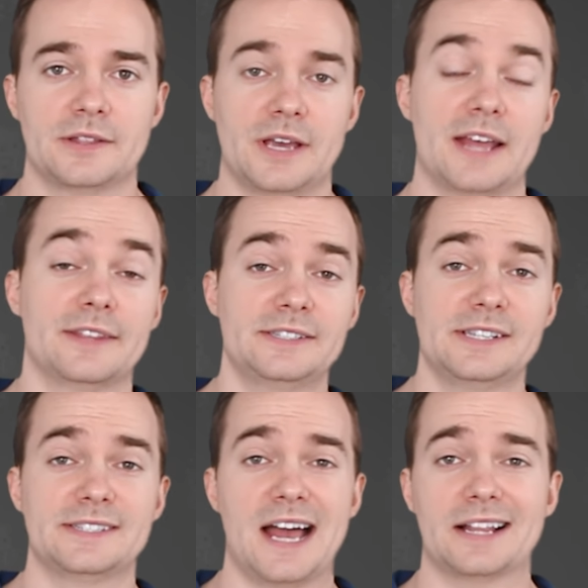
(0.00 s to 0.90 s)
And this
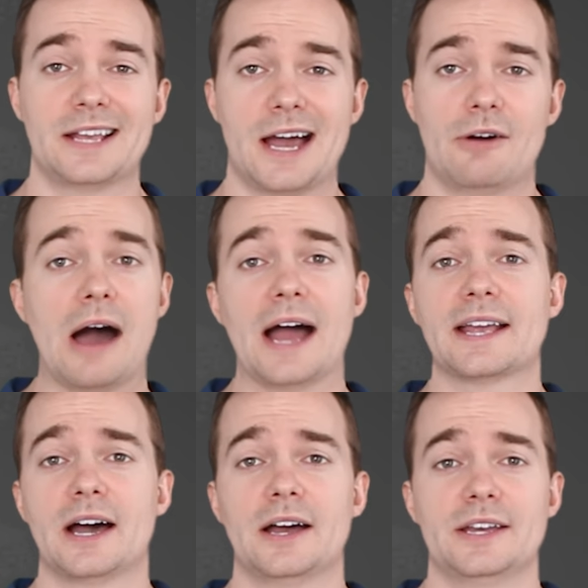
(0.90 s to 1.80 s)
is exactly how
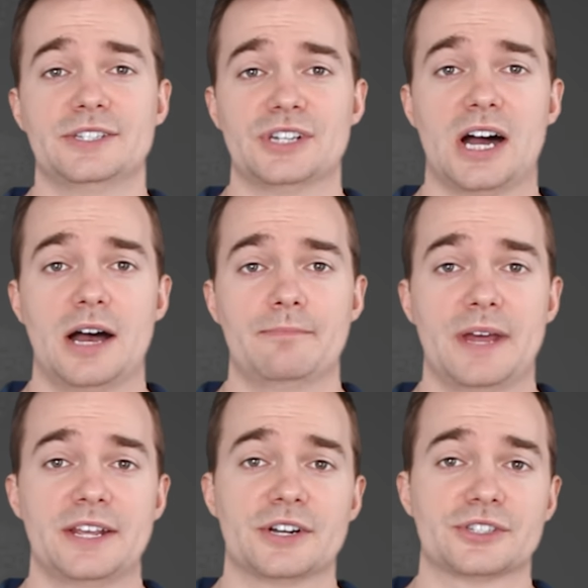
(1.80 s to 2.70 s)
I got a job
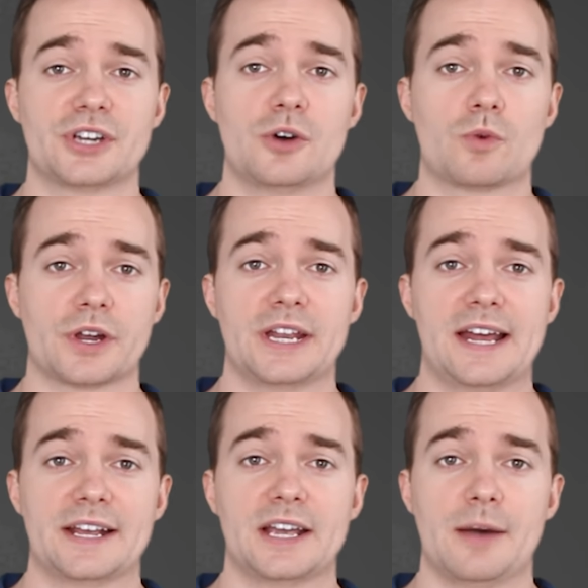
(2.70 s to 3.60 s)
many years ago working
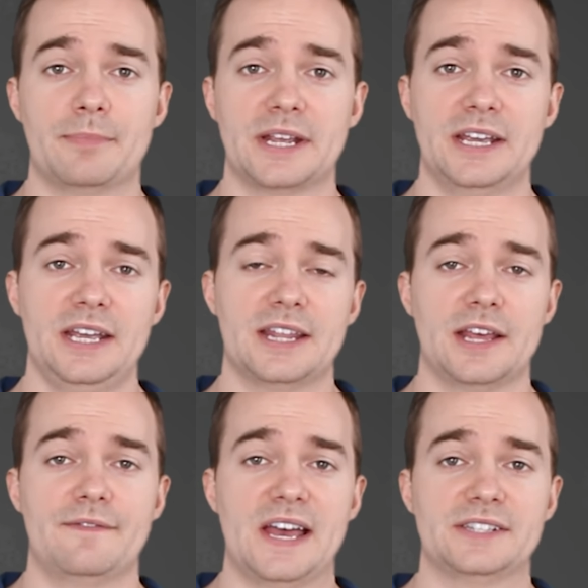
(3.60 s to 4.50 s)
at a company in
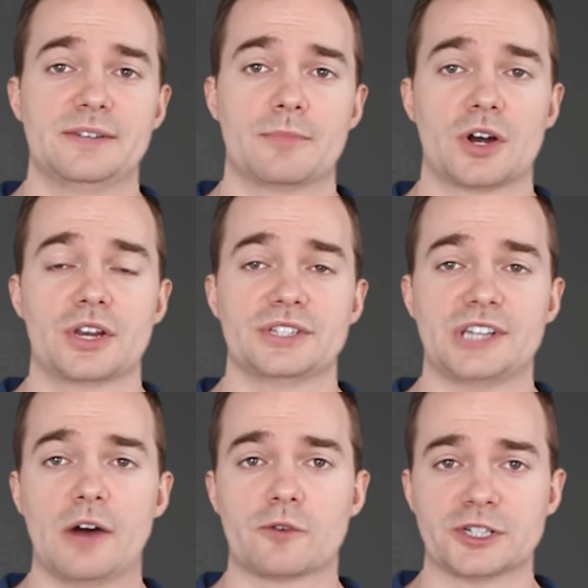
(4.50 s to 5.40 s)
the event marketing
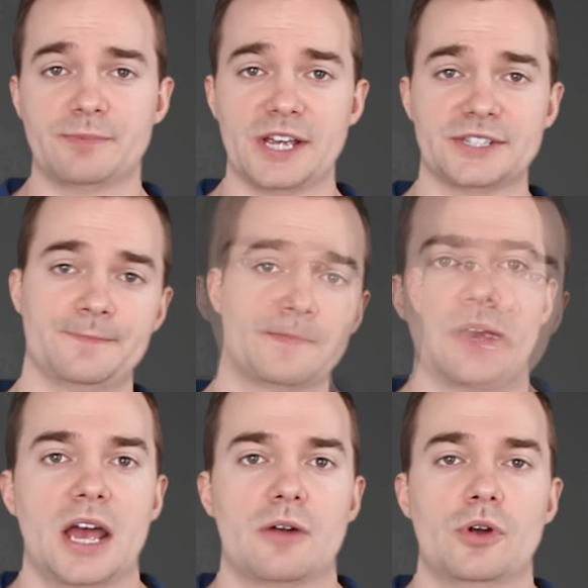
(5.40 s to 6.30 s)
software space.
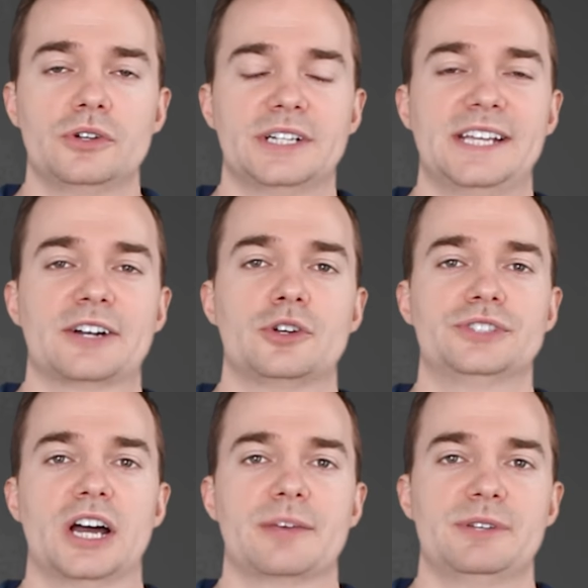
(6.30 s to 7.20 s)
I wrote a technical
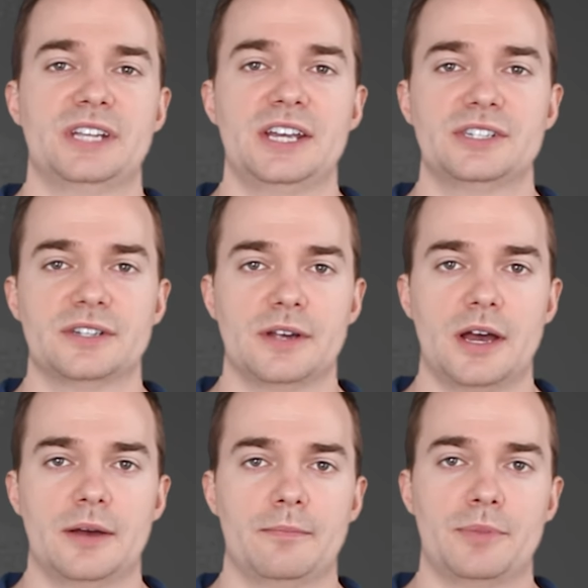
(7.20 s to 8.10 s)
documentation
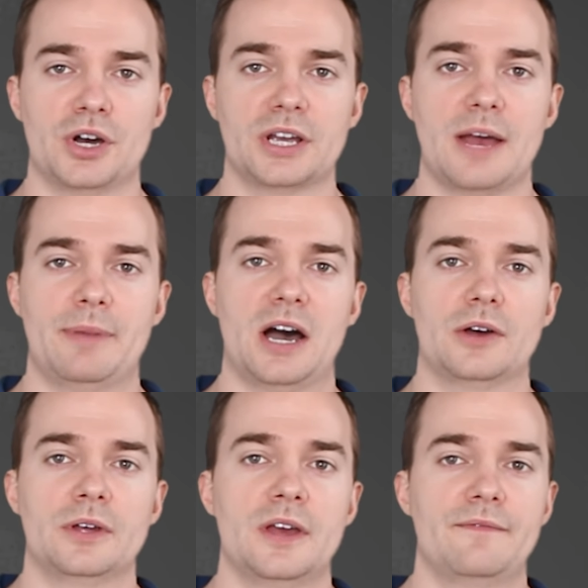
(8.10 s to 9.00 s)
book
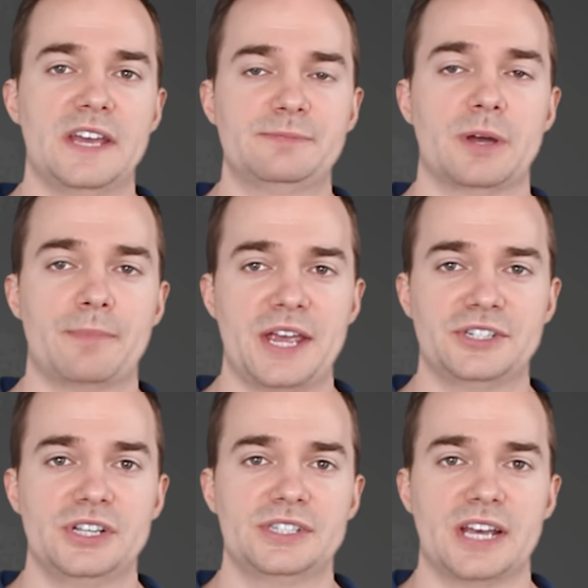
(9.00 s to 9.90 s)
about Facebook
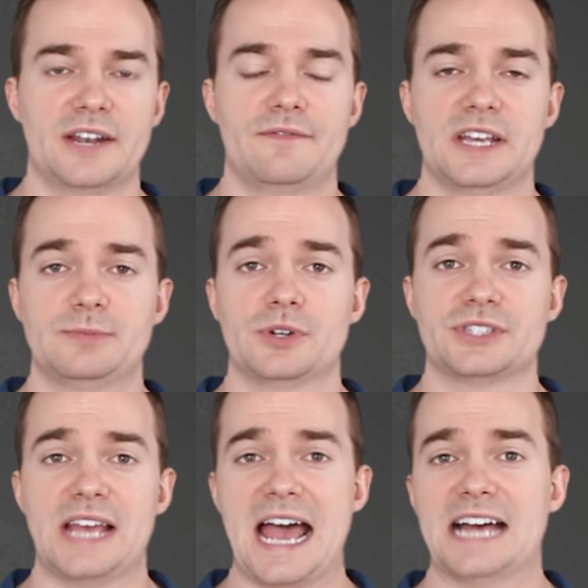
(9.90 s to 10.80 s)
pages and
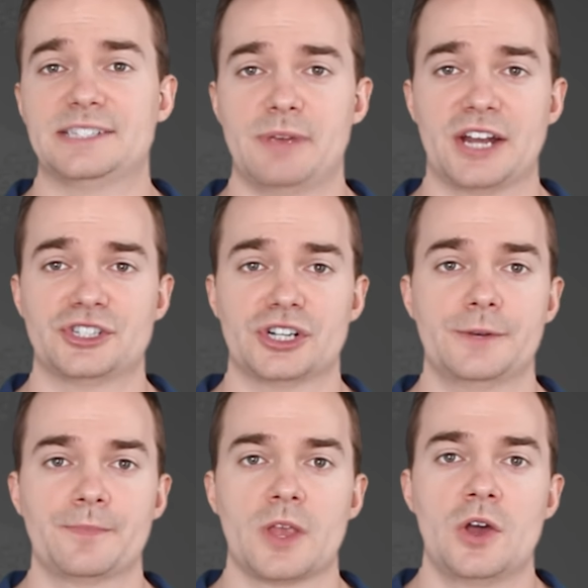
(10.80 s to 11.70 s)
Facebook's ads manager